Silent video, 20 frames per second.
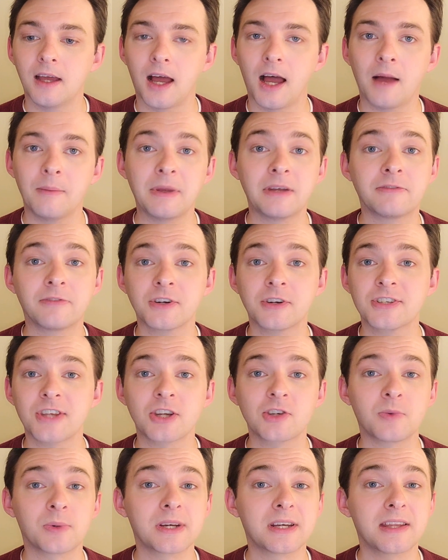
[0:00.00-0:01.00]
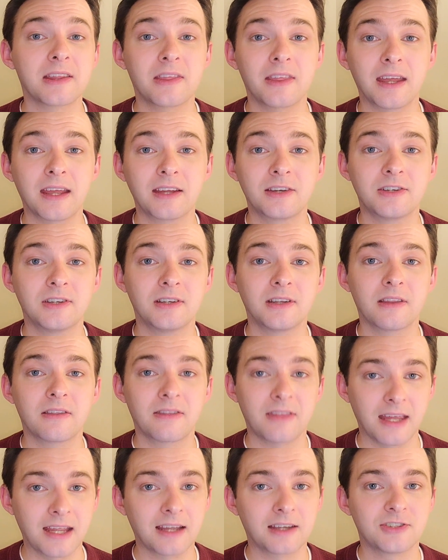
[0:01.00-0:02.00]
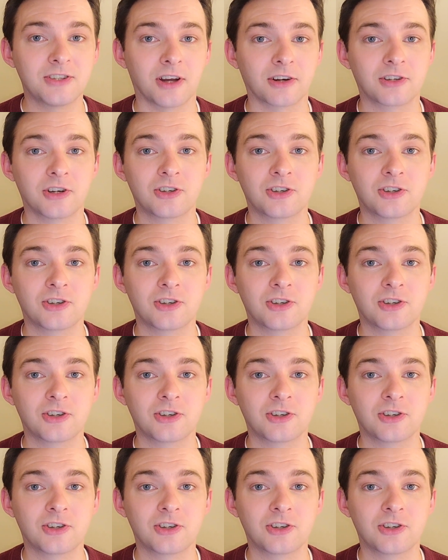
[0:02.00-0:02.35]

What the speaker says: And first I just wanted to thank Dr.